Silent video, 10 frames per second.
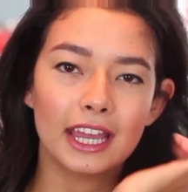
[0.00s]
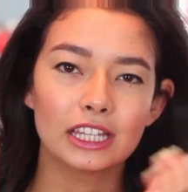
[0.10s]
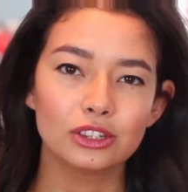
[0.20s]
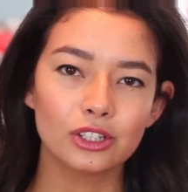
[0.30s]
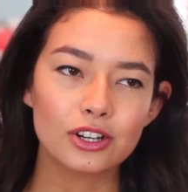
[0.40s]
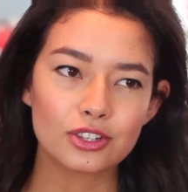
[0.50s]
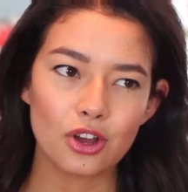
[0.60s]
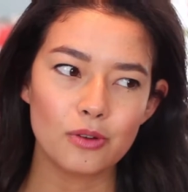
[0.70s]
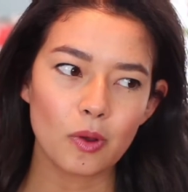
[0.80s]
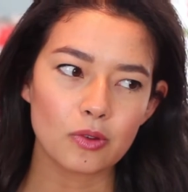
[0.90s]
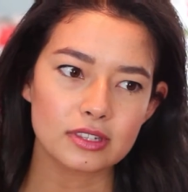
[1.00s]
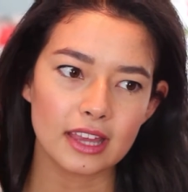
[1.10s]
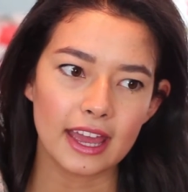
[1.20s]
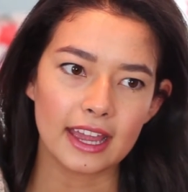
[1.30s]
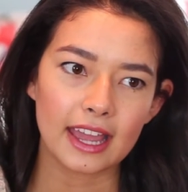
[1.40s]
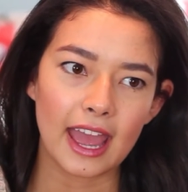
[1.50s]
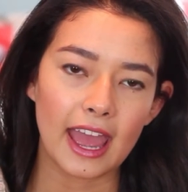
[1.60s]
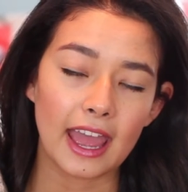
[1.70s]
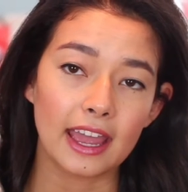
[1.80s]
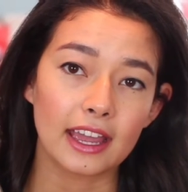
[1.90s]
it looks almost like
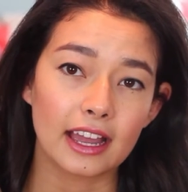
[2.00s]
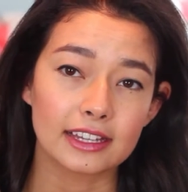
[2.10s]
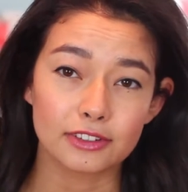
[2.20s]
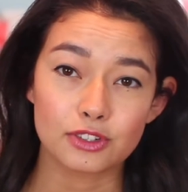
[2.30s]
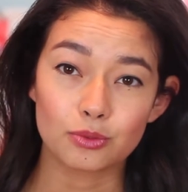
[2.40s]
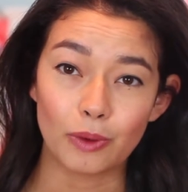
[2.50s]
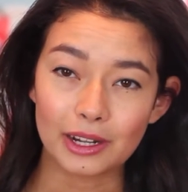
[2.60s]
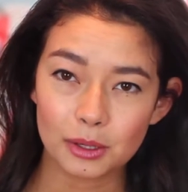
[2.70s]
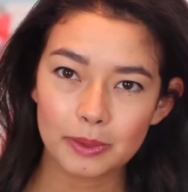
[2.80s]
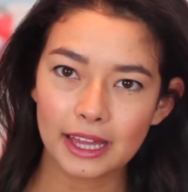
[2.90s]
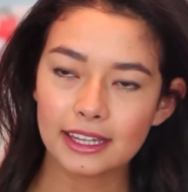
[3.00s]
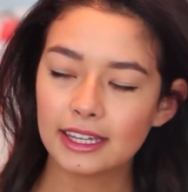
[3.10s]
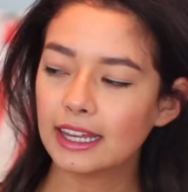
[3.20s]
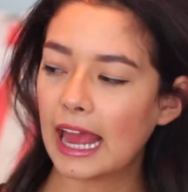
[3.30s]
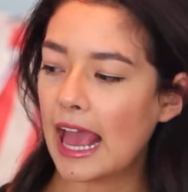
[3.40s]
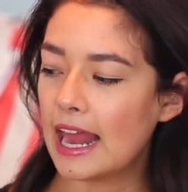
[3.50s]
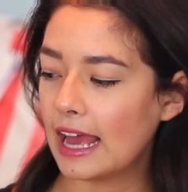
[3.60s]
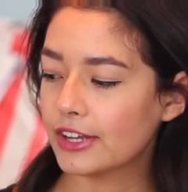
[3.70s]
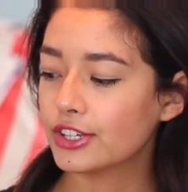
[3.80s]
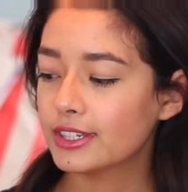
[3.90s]
a kind of sweater blanket and
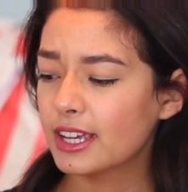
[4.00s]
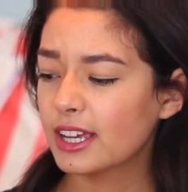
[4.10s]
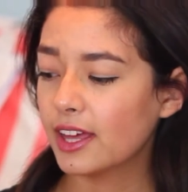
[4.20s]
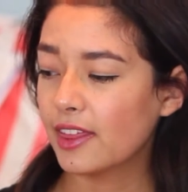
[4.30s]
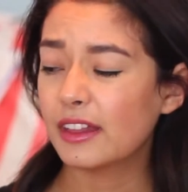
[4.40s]
I just think